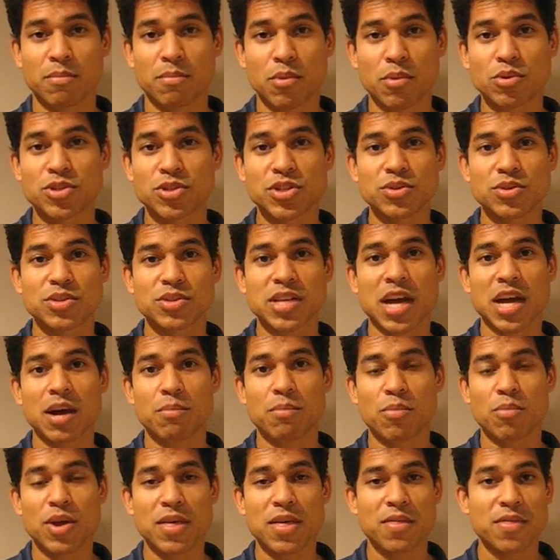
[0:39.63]
Most shoes
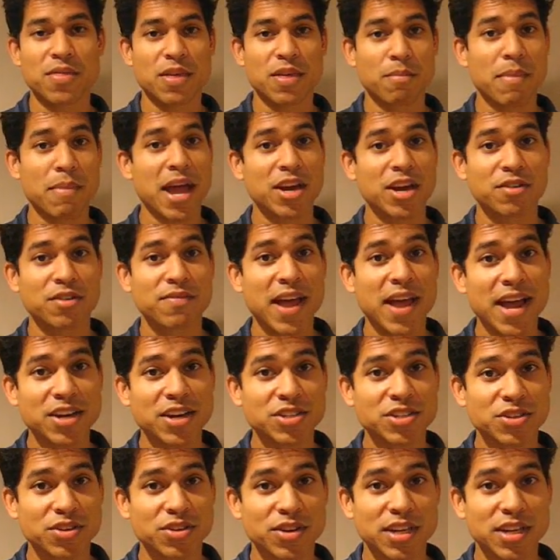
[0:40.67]
come with the
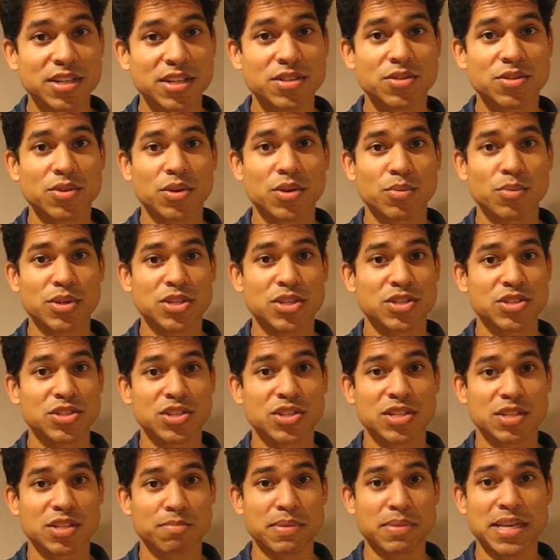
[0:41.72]
manufacturer insole, which is
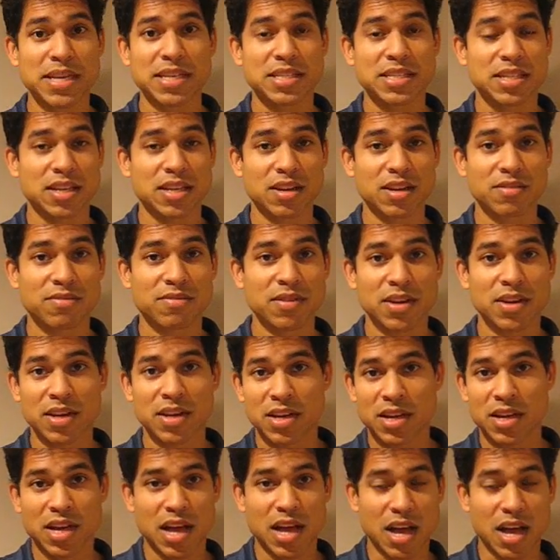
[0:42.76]
just a piece of
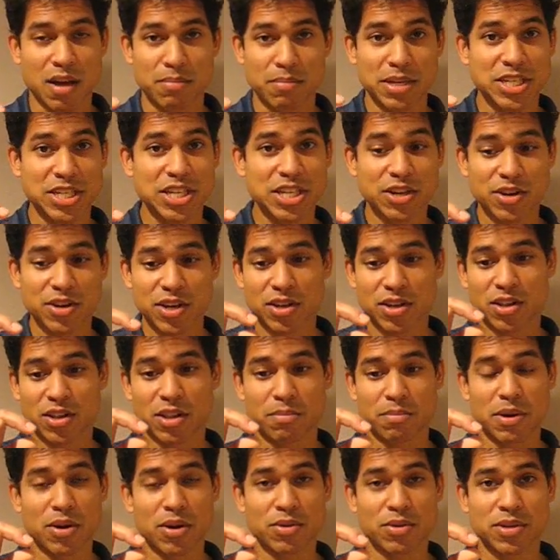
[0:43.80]

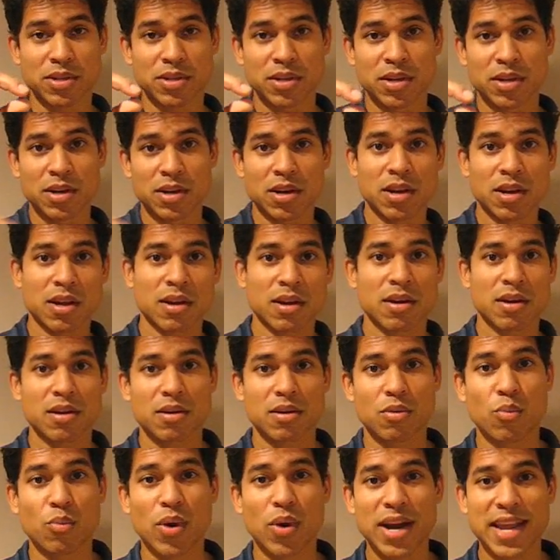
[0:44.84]
material about
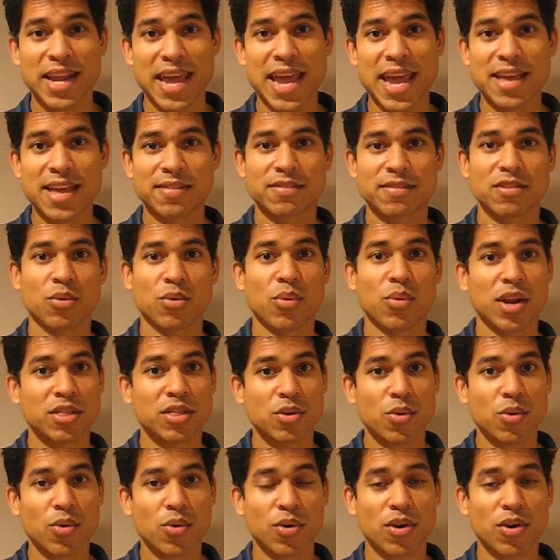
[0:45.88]
1/8 to
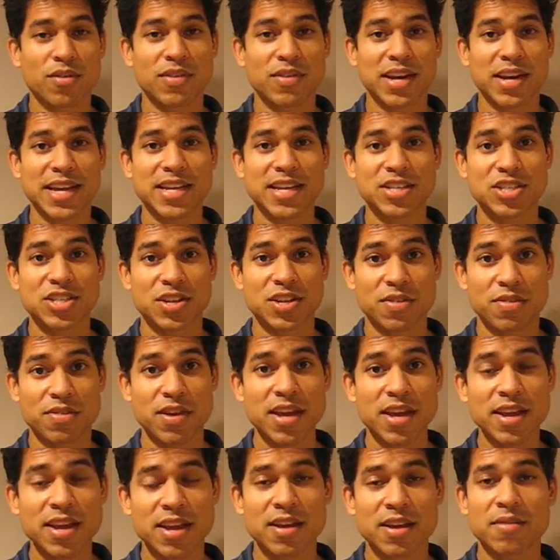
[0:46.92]
1/4 of an inch
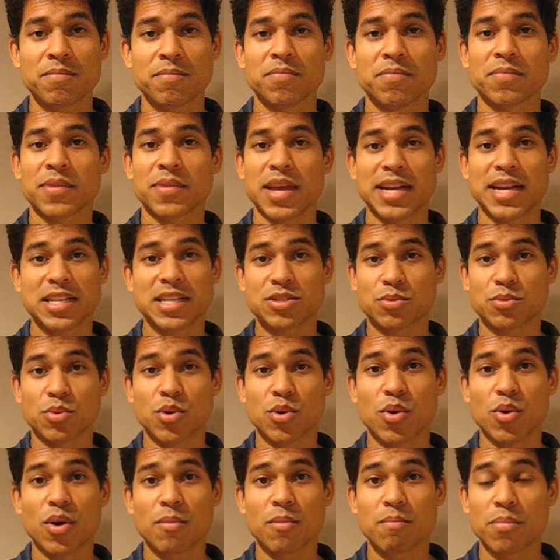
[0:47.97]
thick. It
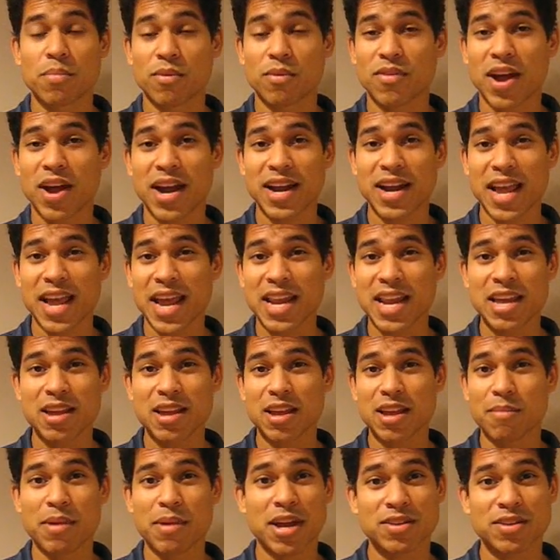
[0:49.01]
doesn't provide
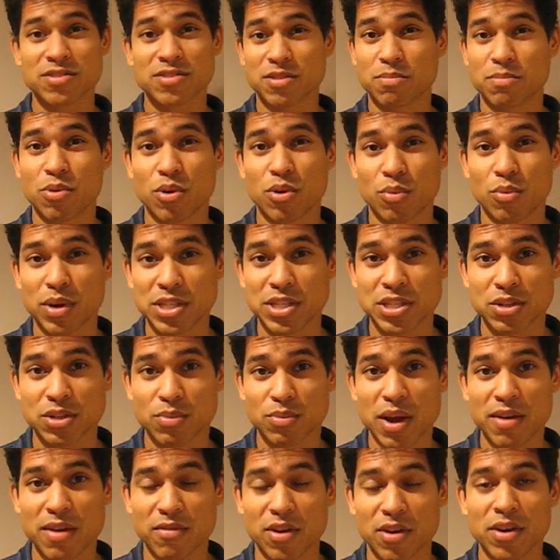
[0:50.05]
any amount of support
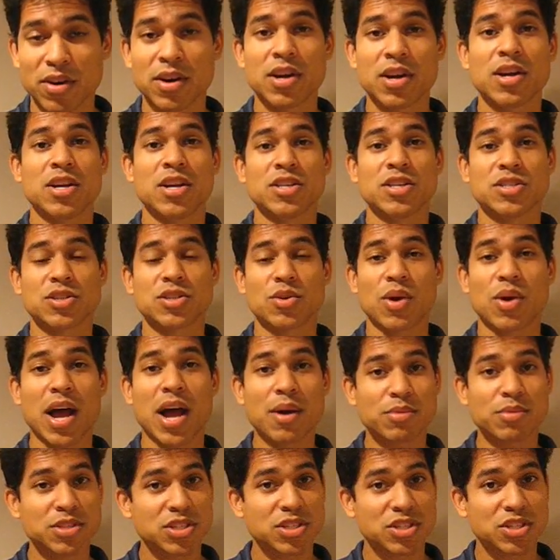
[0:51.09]
whatsoever. So
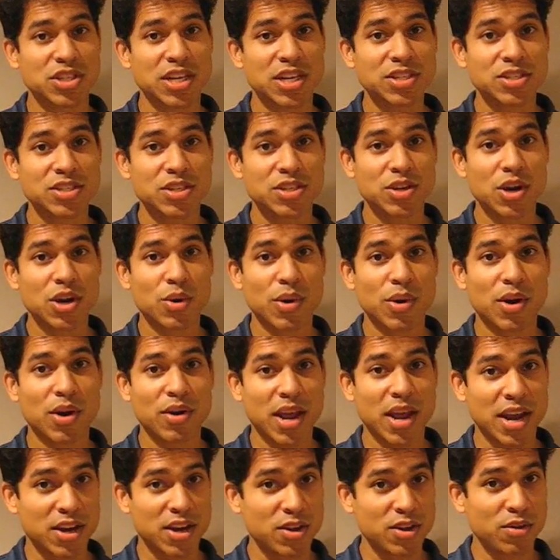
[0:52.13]
I would suggest you go
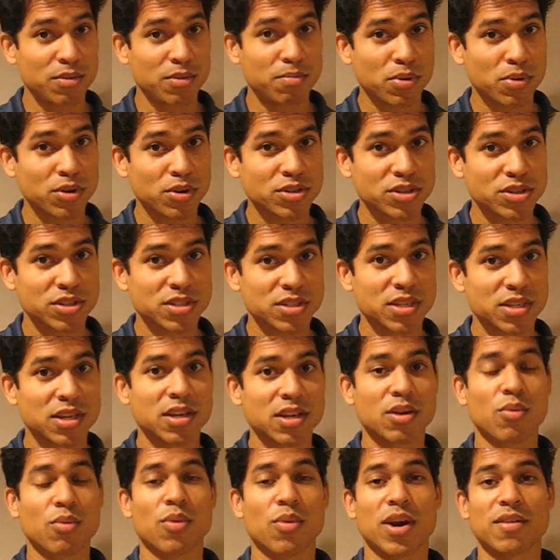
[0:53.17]
out and you purchase
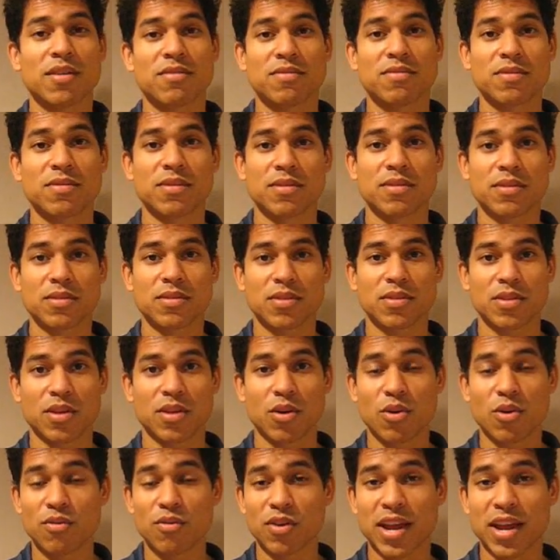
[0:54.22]
one of
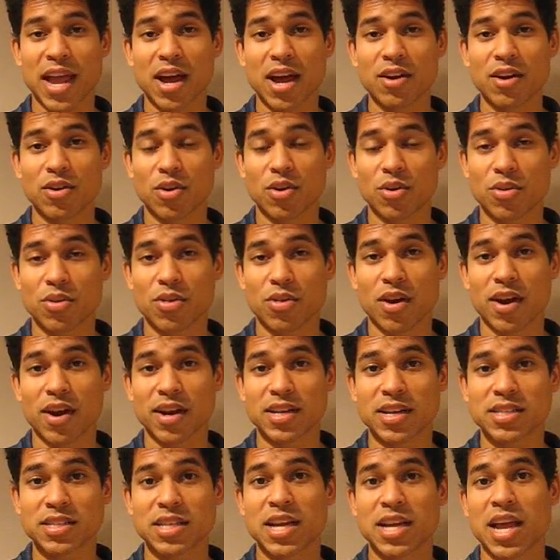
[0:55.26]
the over-counter
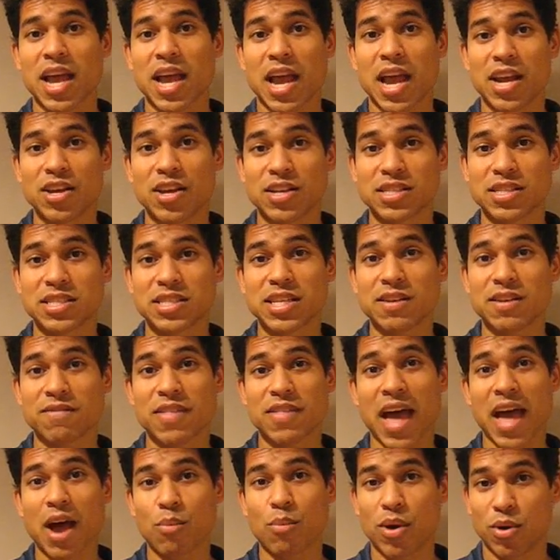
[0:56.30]
orthotics, and you could see if
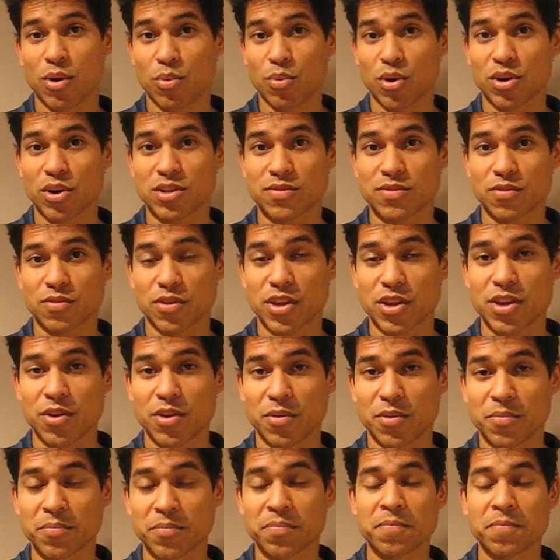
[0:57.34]
that one works for
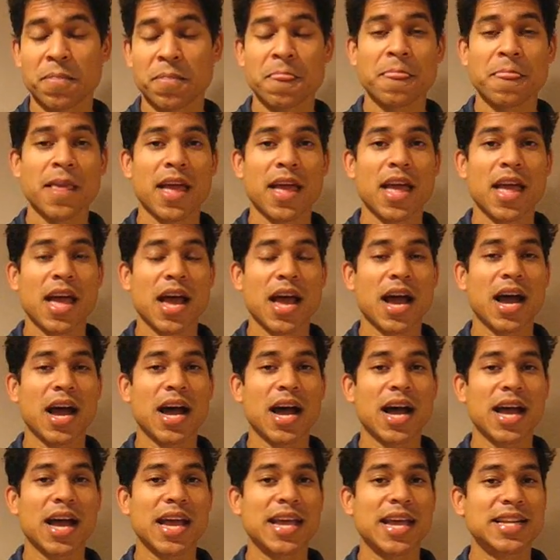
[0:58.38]
you.
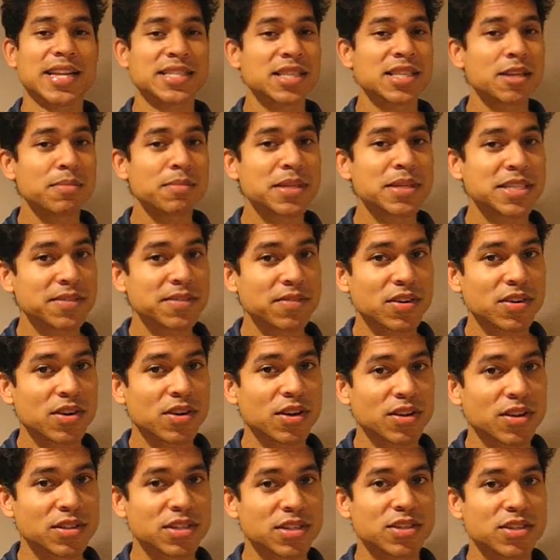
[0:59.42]
It is a little bit
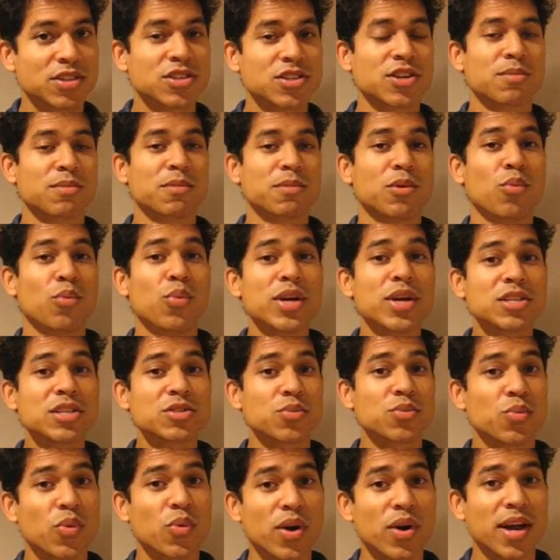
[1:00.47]
difficult to determine
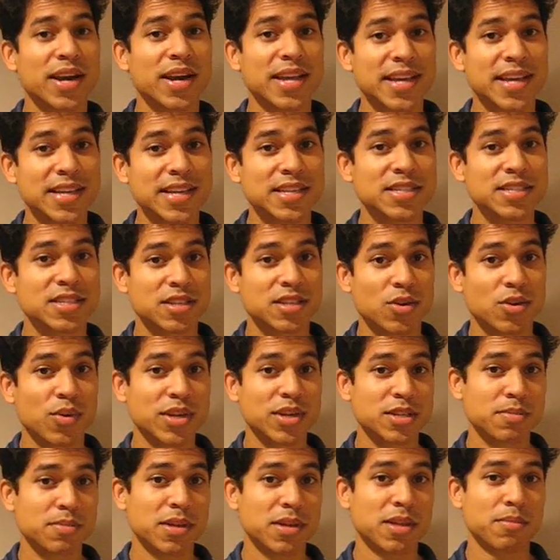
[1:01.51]
which one is
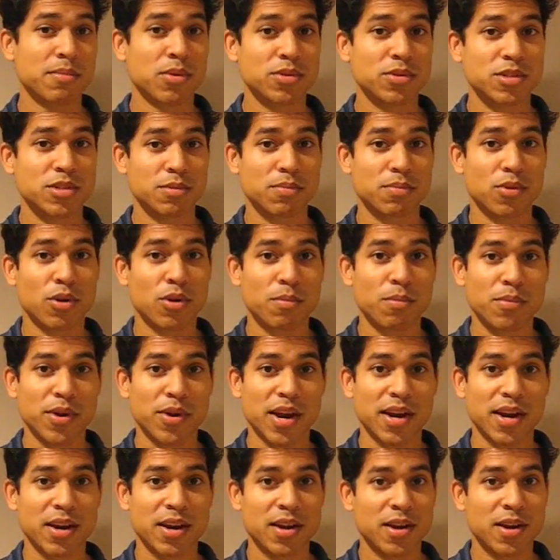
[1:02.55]
going to be the most
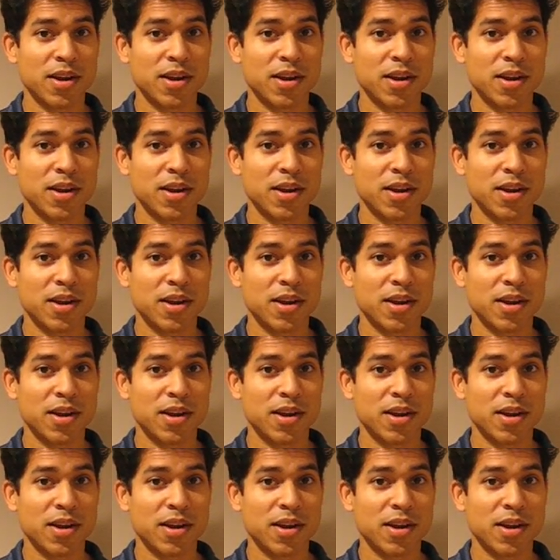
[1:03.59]
appropriate.